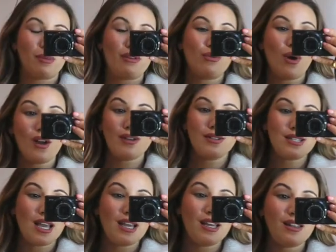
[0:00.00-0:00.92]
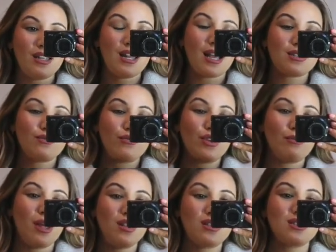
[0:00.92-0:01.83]
But if you are going skiing in the next
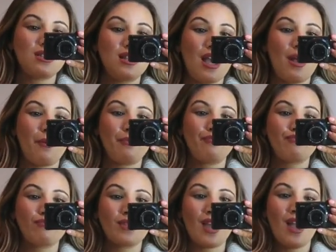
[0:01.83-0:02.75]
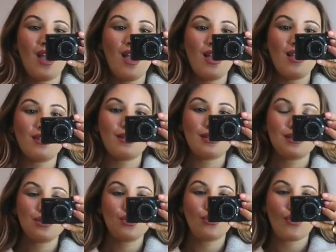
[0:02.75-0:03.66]
few months, then
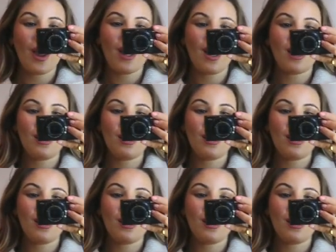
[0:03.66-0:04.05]
this is great.